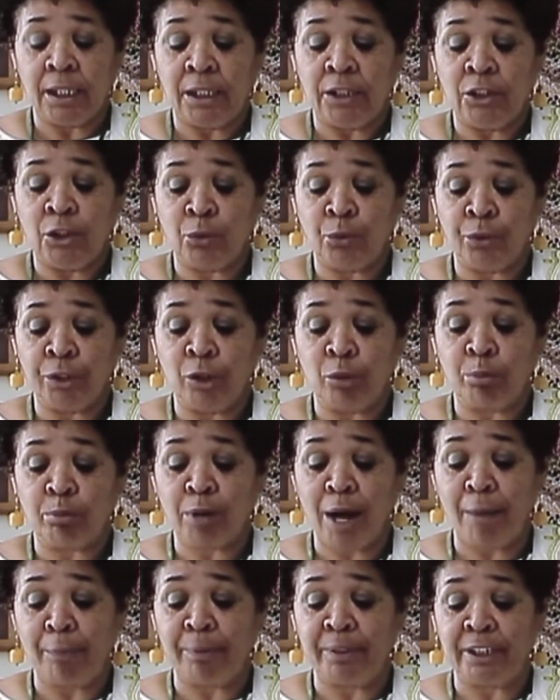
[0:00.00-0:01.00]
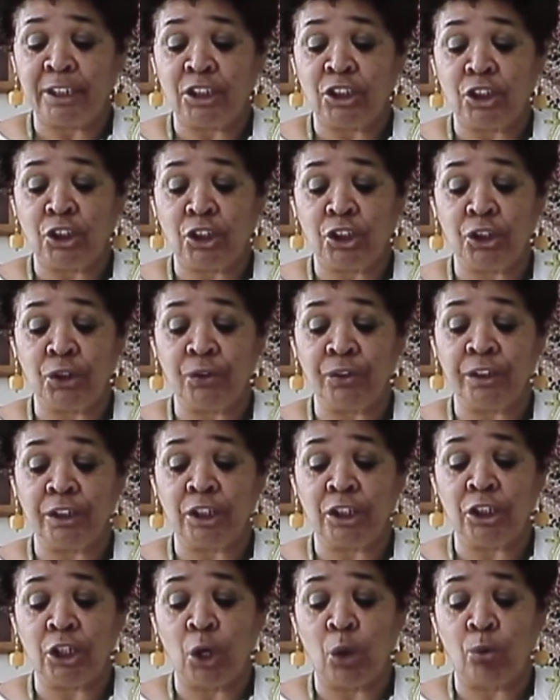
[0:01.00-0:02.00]
the real property securing the
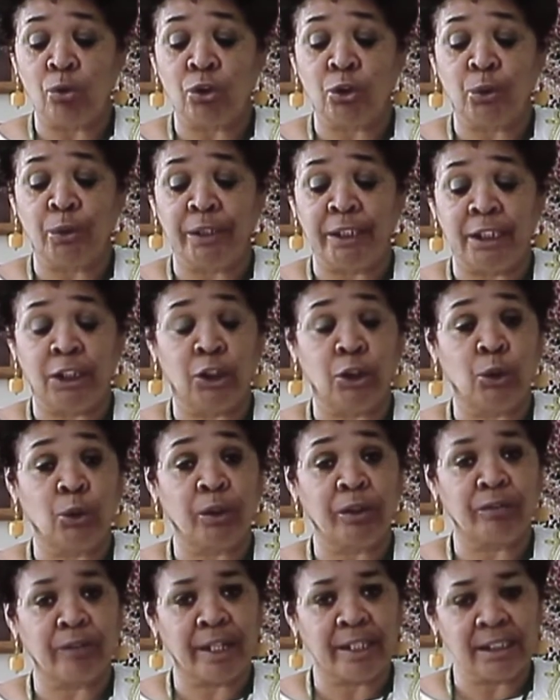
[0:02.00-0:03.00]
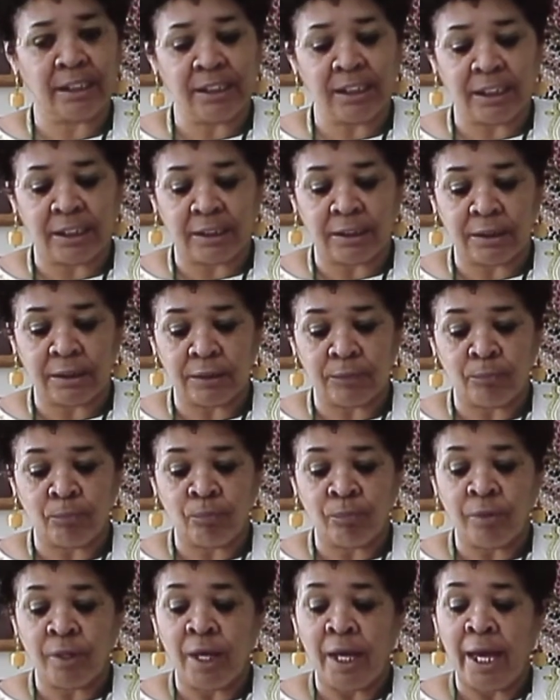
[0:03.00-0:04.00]
note, to an Illinois resident.
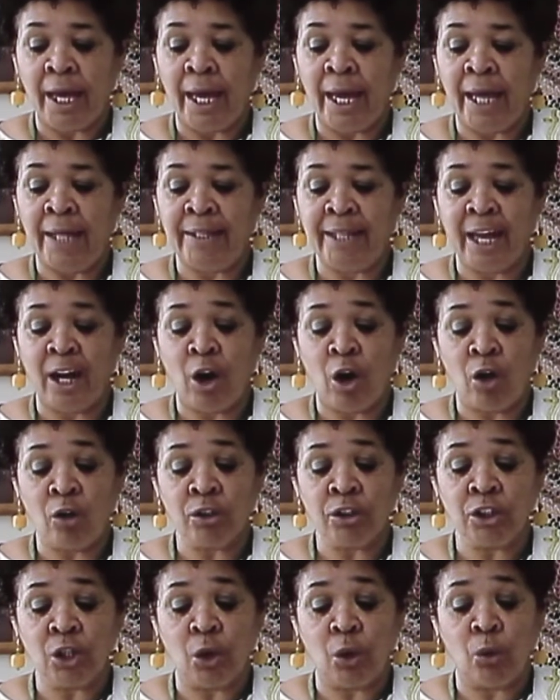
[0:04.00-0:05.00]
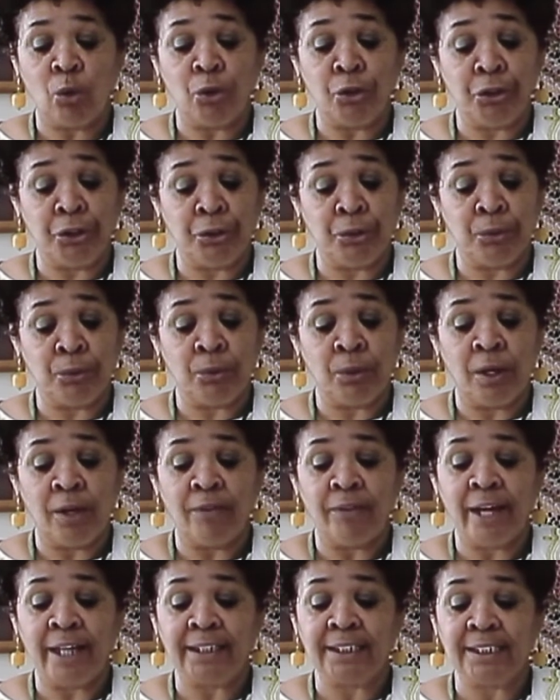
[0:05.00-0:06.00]
And they also knew
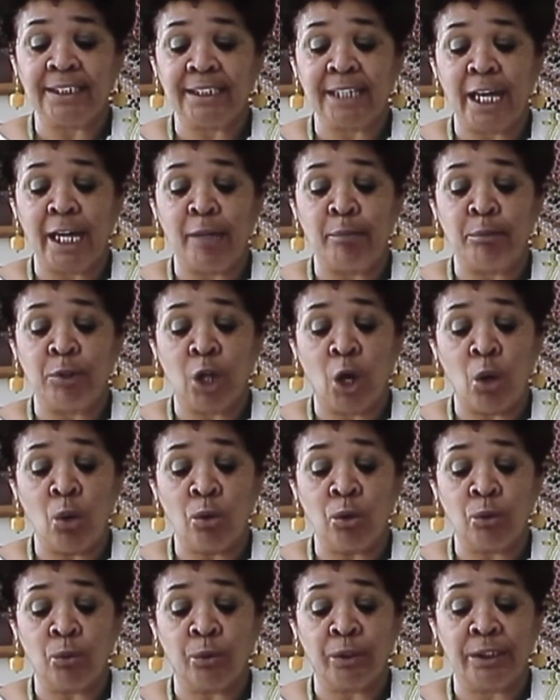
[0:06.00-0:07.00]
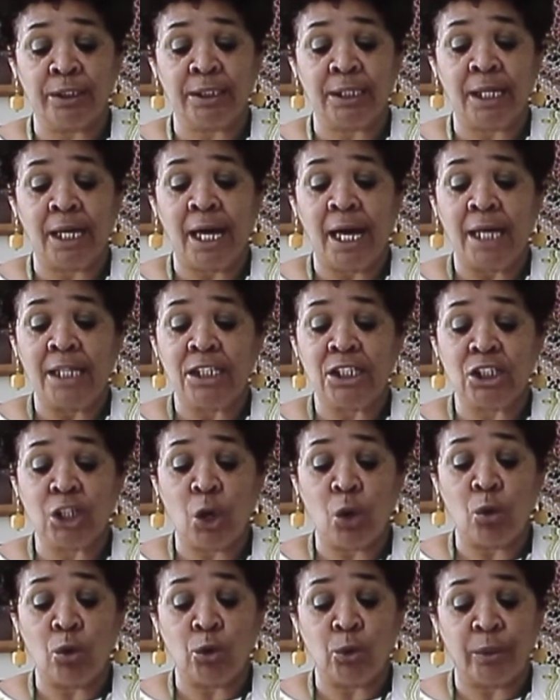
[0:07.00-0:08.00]
that the same note was
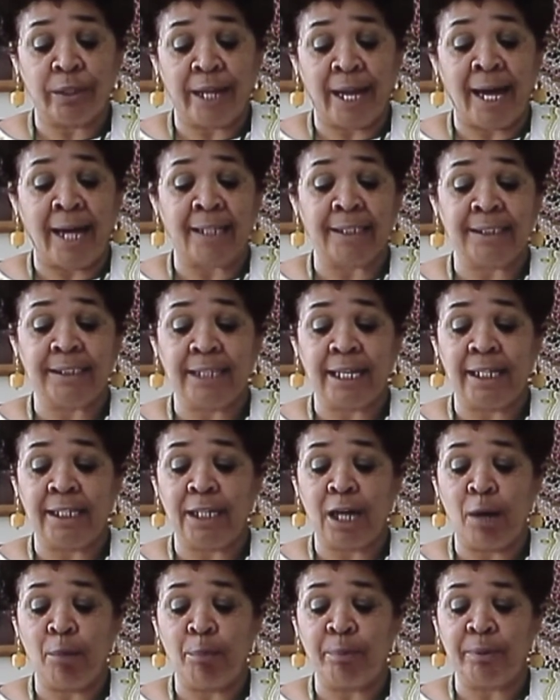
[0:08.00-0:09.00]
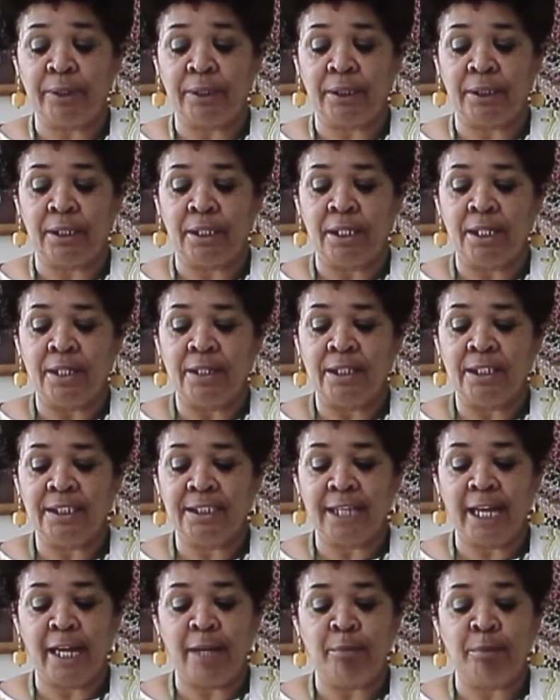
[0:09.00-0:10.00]
sold to an out-of-state company the
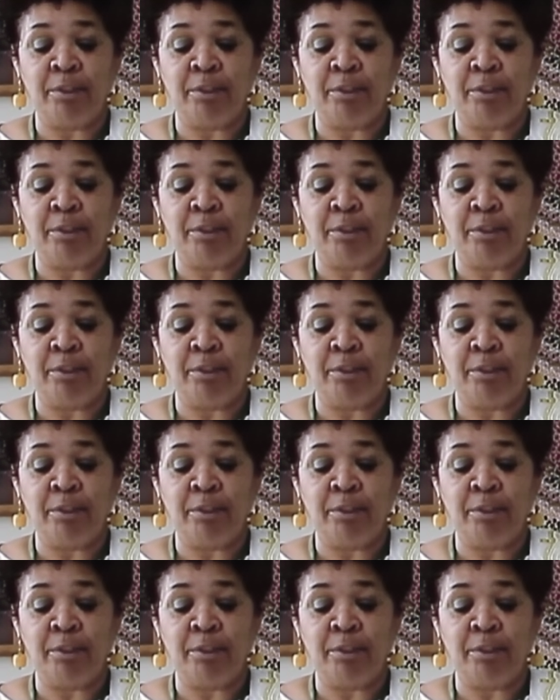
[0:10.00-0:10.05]
same